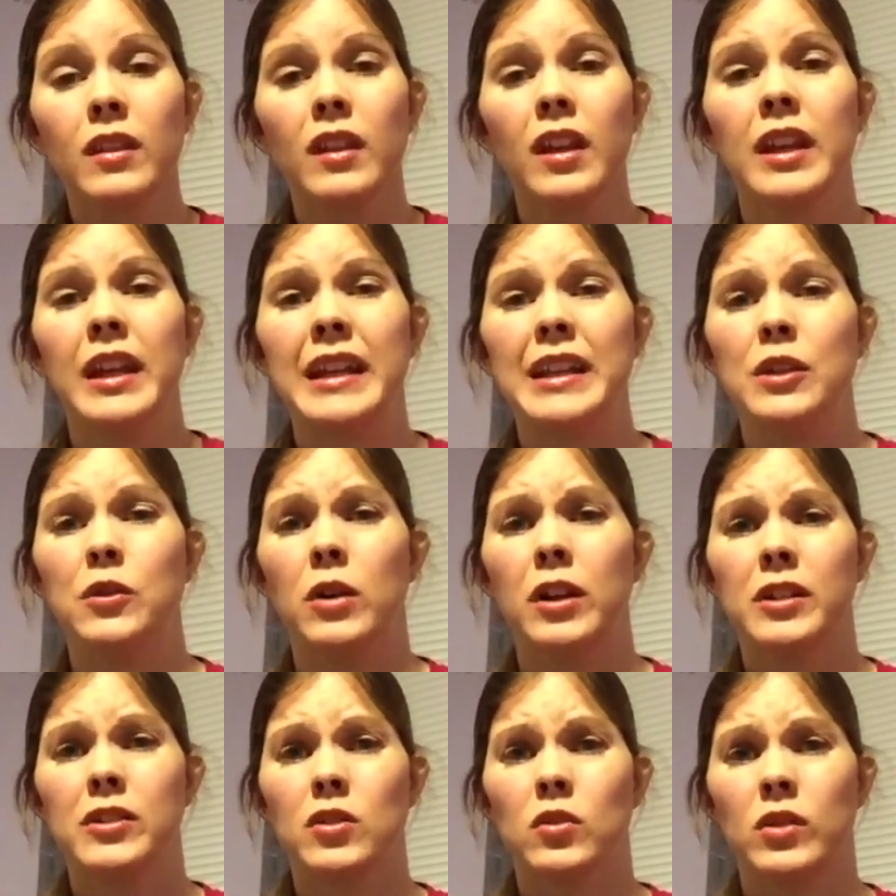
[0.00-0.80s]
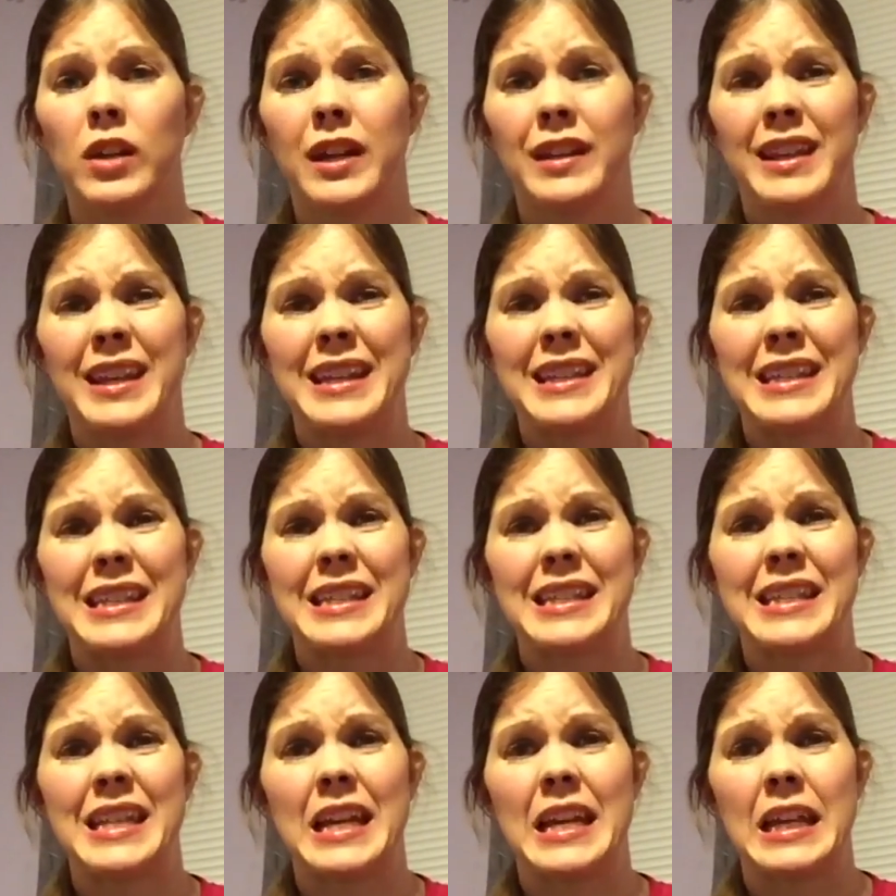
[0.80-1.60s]
and you also get like
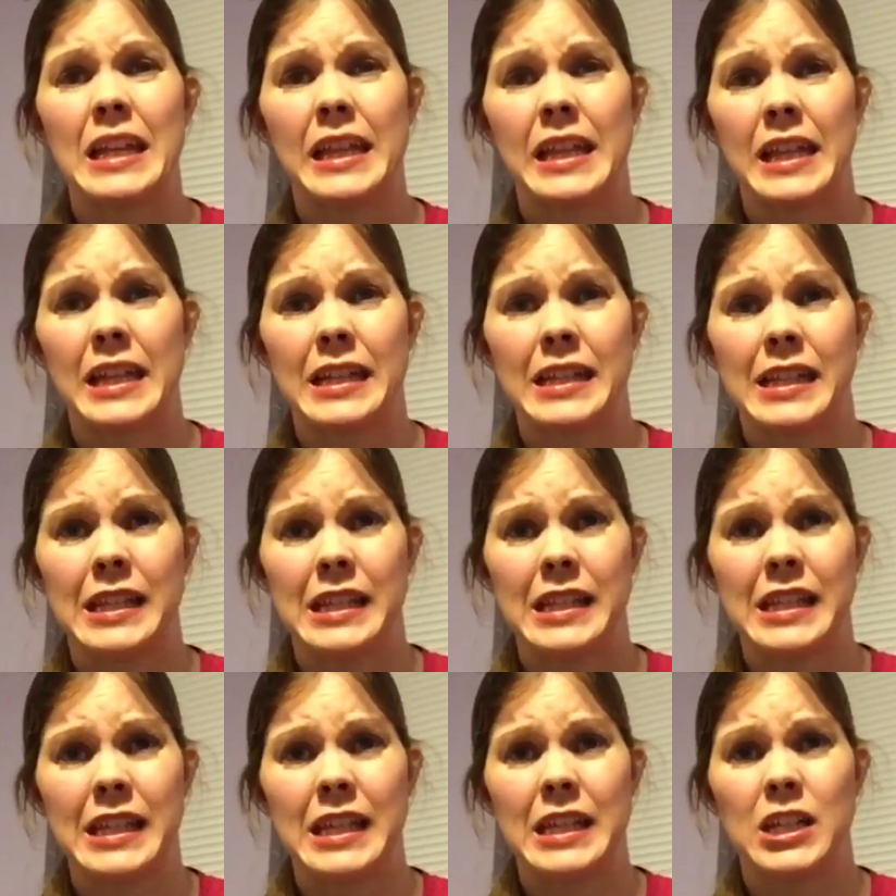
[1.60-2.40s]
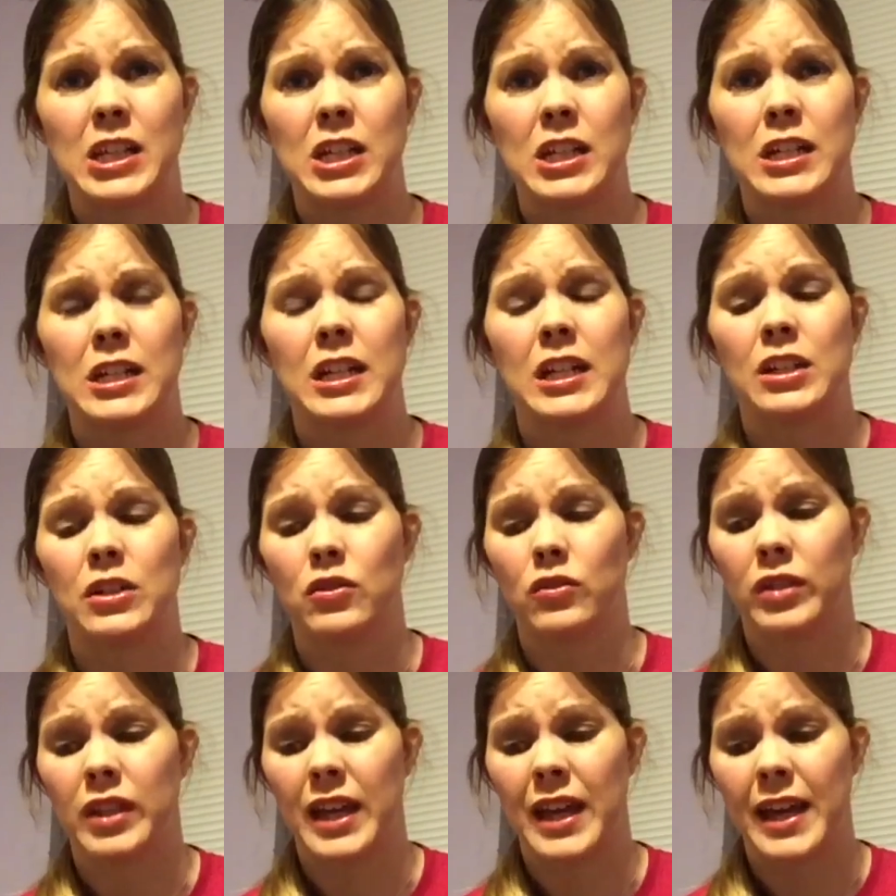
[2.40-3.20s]
this tingling sensation, and
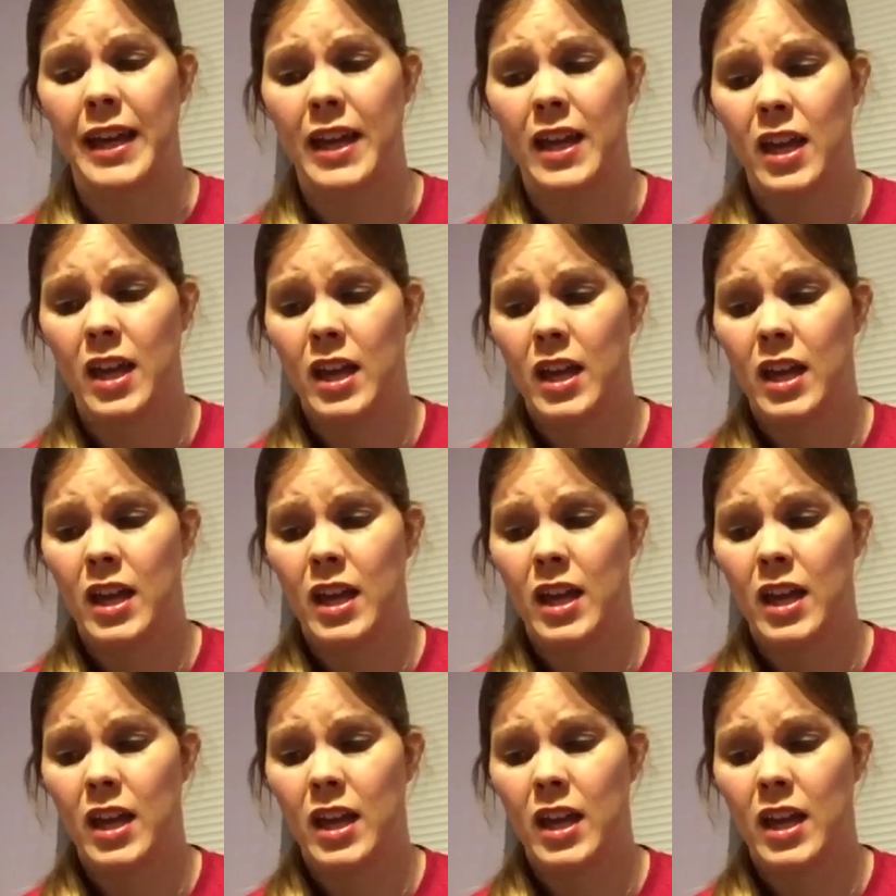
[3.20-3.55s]
you'll get